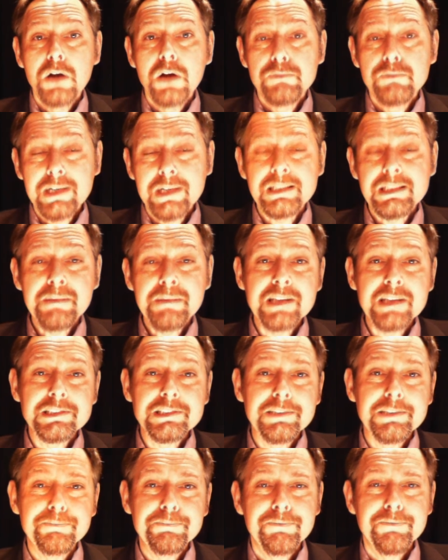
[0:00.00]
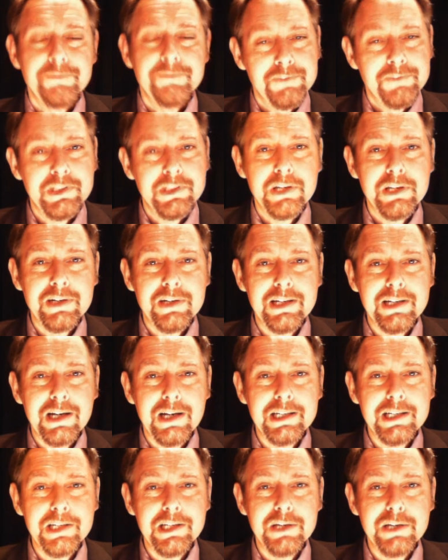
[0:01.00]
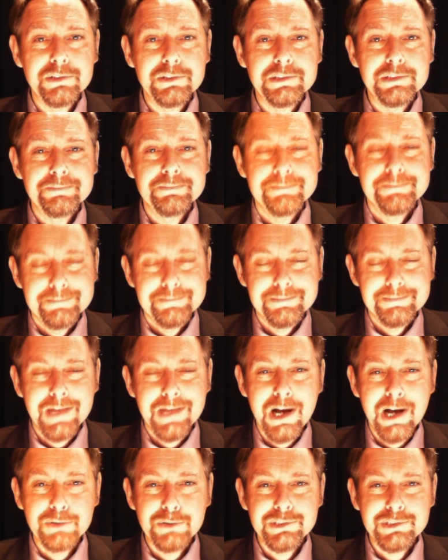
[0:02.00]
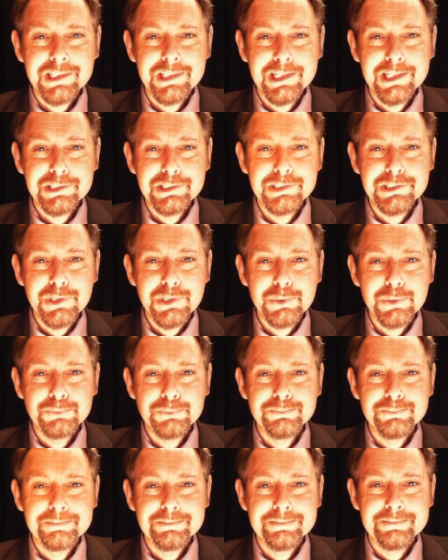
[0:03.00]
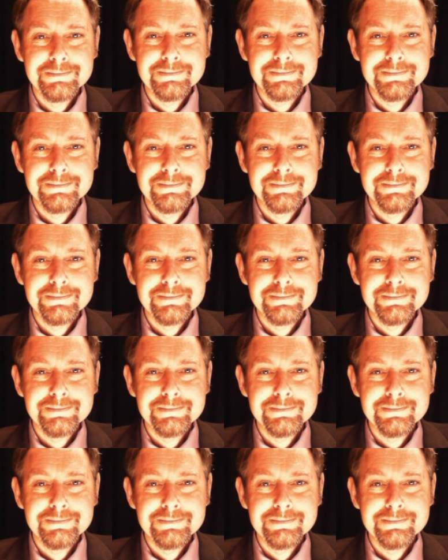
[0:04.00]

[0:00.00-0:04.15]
Rick Timmis for the Unit Nightly News. I'll see you soon.